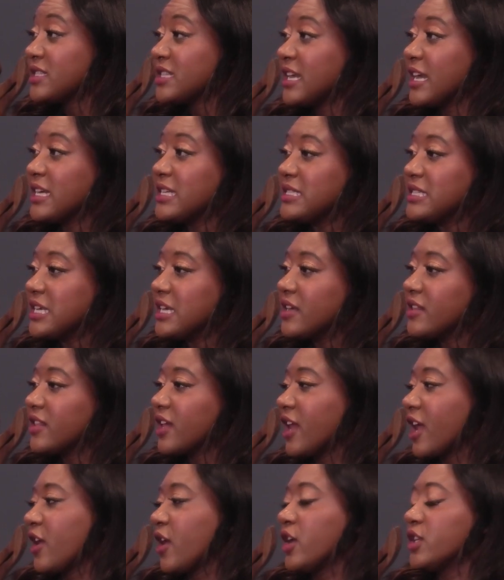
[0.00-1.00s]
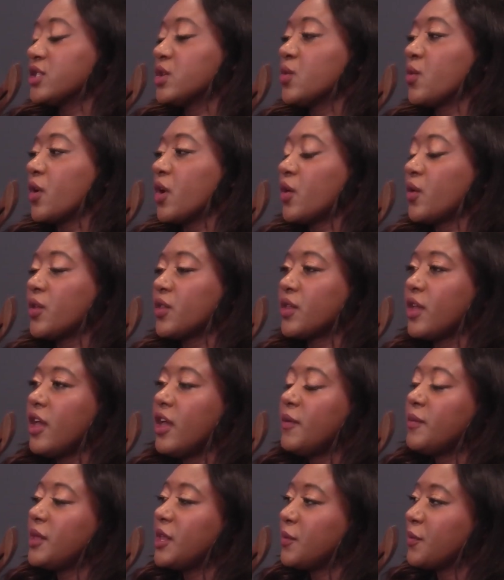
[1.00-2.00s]
The idea that I got to work with
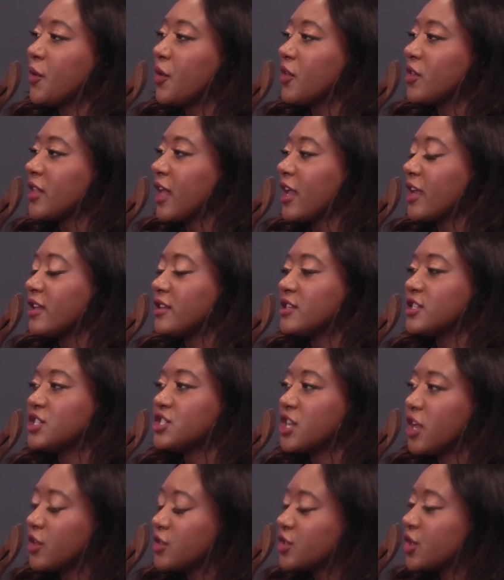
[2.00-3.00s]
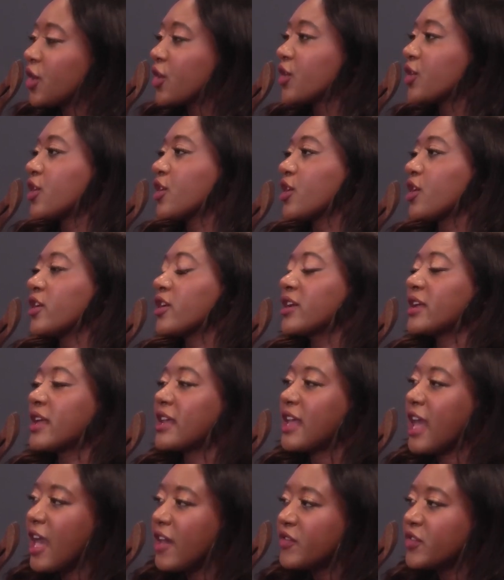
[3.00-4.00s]
people like Nichelle Turner,
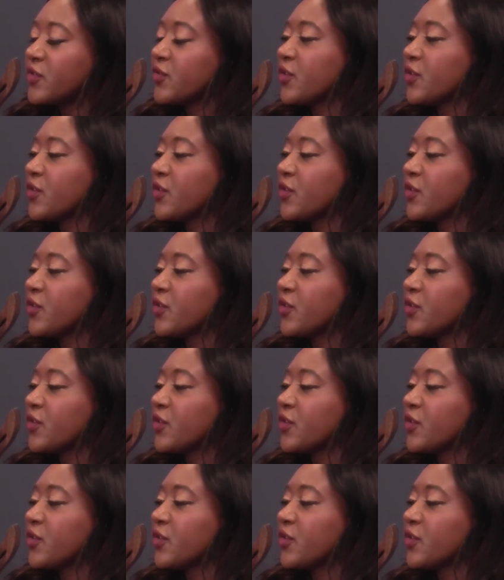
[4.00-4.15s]
Kevin